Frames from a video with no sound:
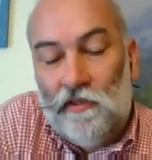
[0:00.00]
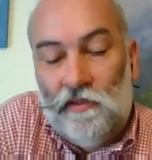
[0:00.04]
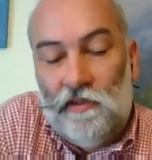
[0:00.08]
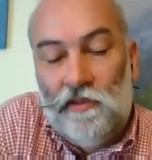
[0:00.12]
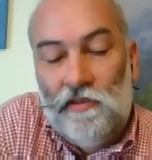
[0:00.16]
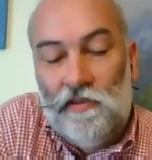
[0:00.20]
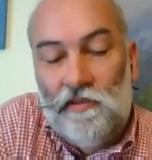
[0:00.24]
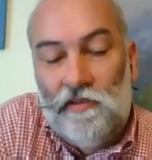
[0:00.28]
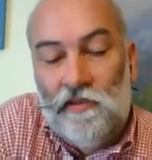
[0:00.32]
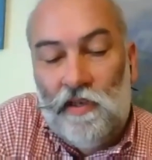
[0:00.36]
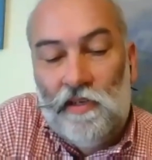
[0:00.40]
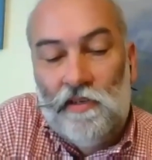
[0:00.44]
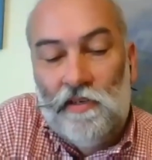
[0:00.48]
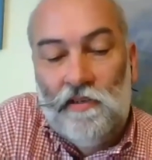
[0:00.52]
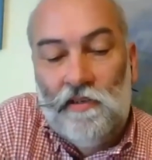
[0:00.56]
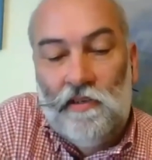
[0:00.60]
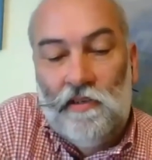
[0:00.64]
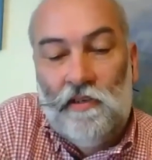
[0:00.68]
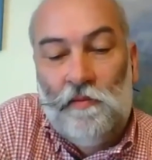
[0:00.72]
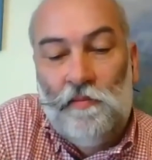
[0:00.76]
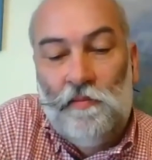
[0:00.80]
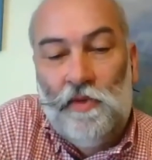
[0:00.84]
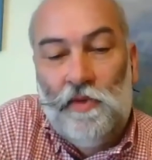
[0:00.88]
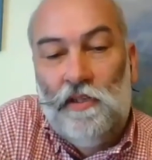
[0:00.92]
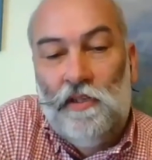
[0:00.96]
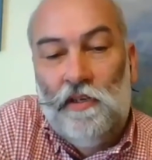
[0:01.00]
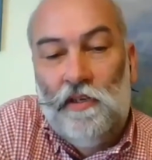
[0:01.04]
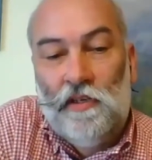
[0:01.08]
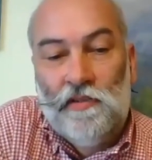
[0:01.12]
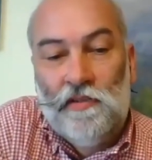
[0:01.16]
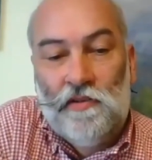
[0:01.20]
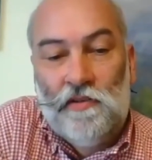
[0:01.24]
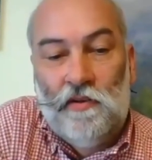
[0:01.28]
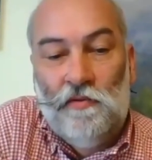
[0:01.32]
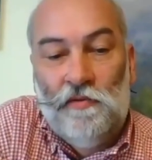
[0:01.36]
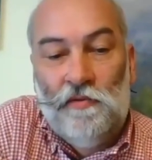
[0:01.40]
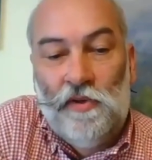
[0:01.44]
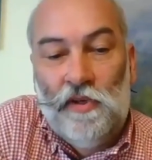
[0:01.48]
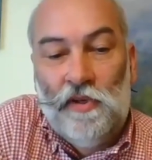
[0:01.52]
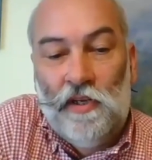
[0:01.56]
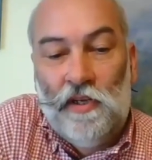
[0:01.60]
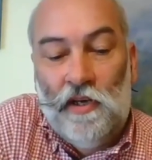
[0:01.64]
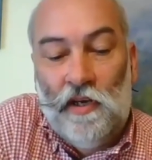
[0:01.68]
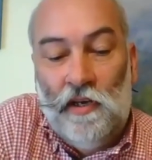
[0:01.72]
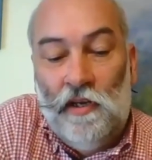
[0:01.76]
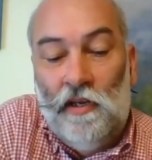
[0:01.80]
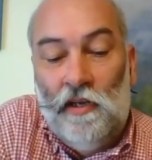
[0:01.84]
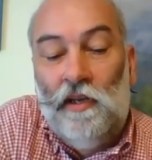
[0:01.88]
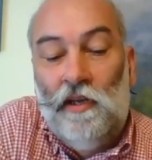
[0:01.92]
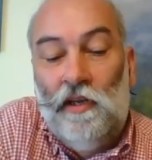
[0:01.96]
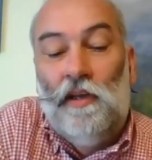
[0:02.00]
these days in the media in Slovenia,